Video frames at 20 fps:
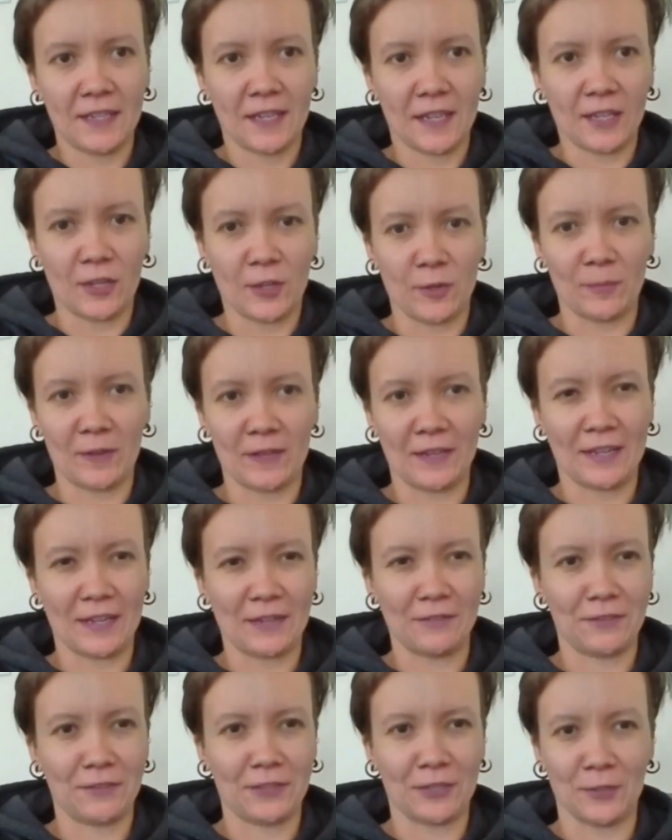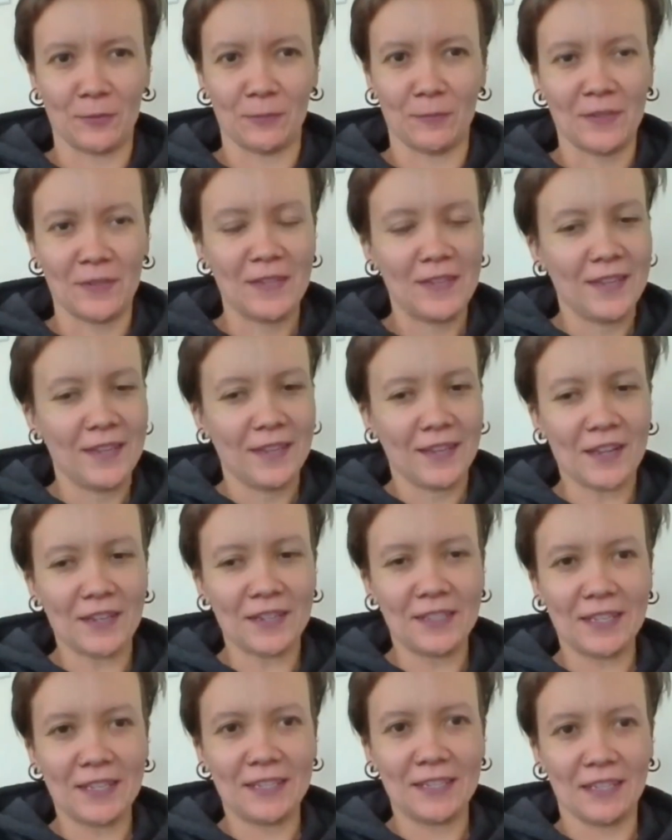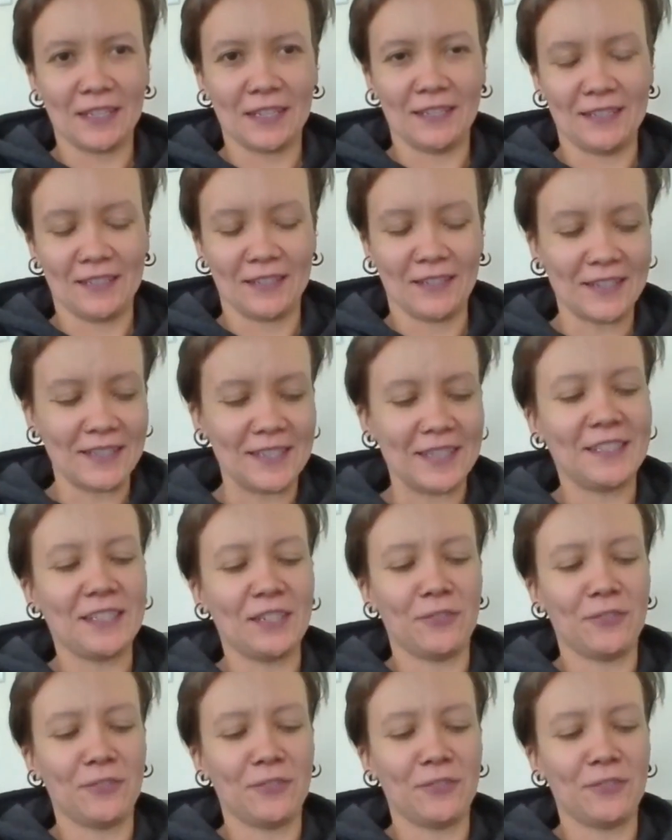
I have some contact